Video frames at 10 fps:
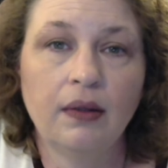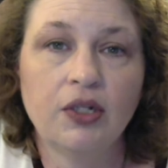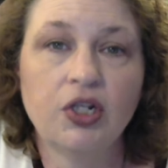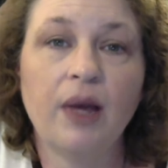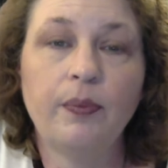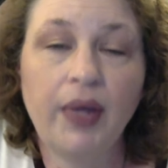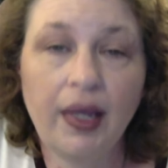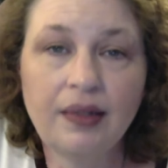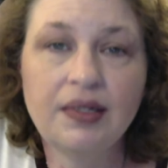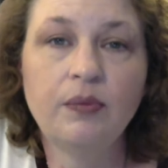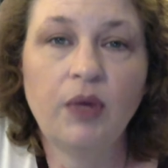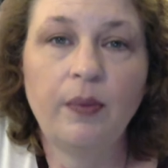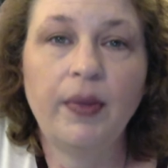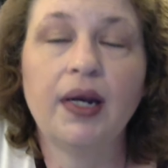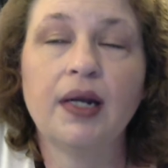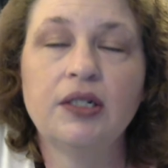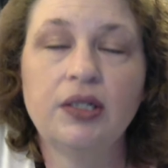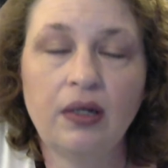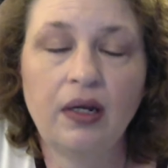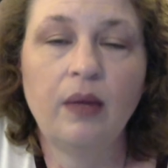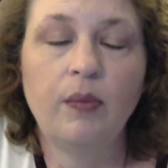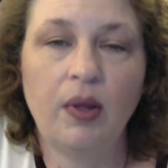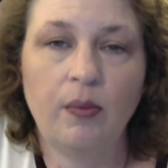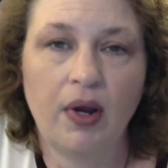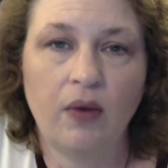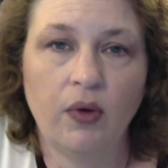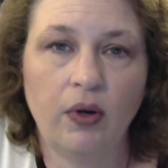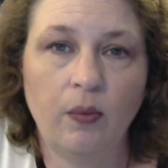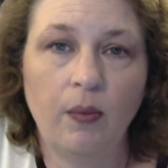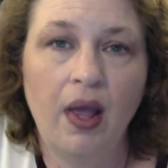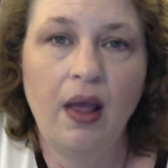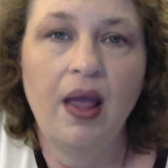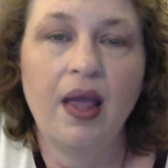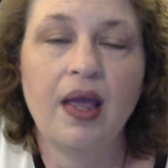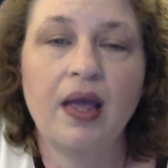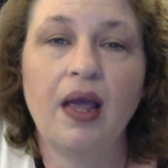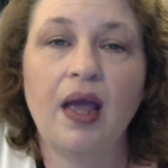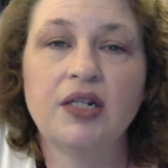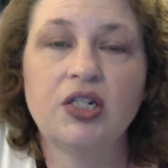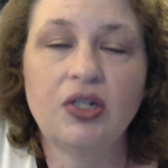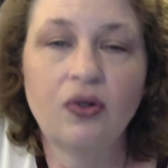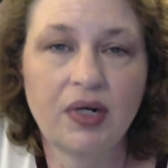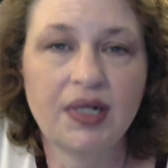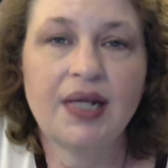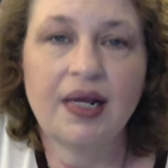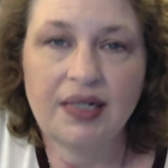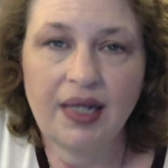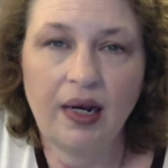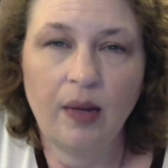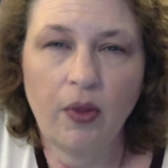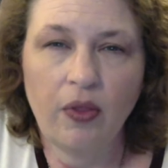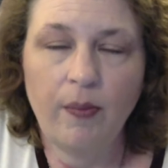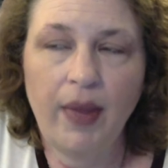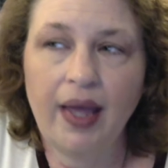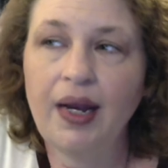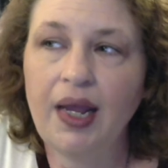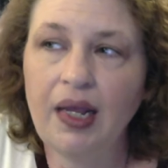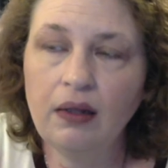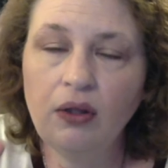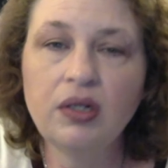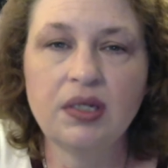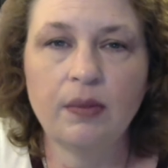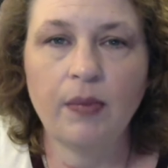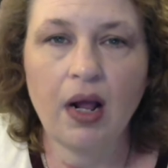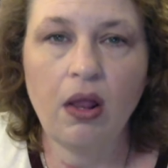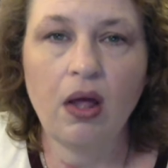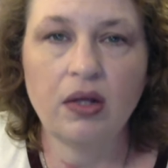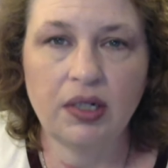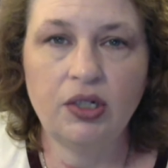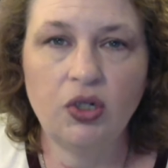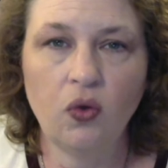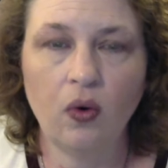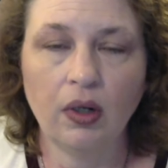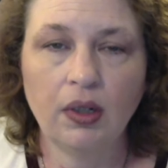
So I picked him up and I took him in my room. As soon as I set him on the bed, he looked at my closet door